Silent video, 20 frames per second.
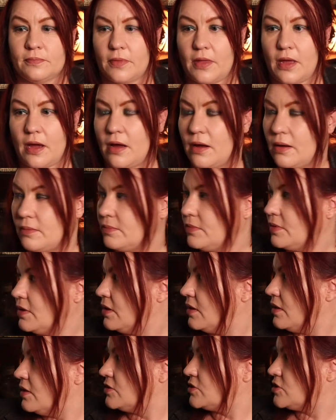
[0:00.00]

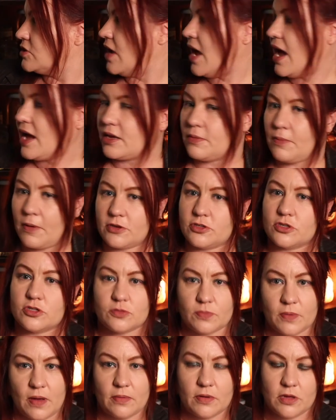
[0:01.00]
So your
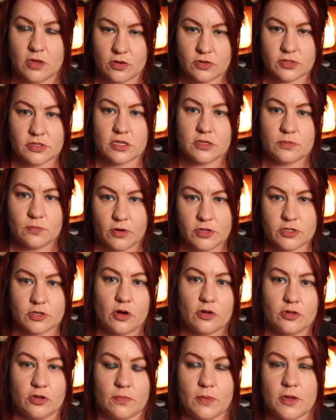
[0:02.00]
acupuncturist will be able to use these points
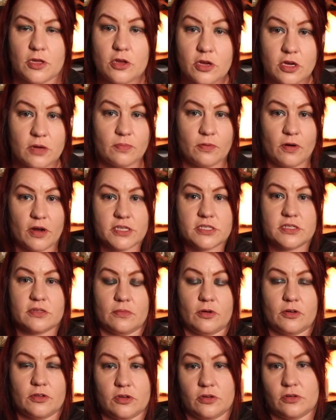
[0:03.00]
on you, but you can press them
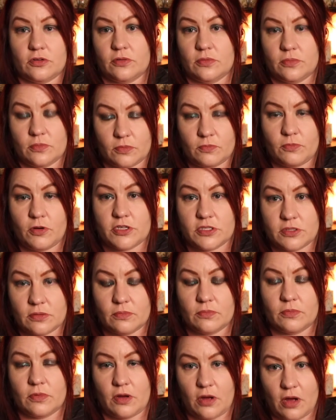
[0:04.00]

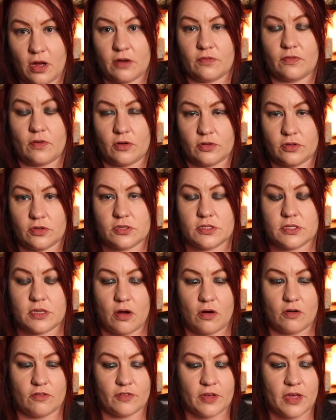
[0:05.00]
kind of on
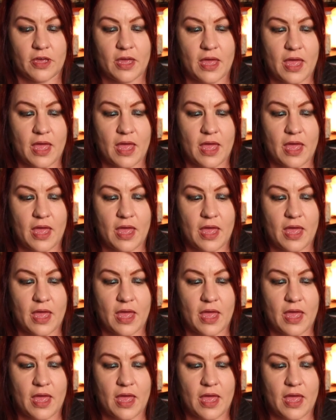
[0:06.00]
yourself.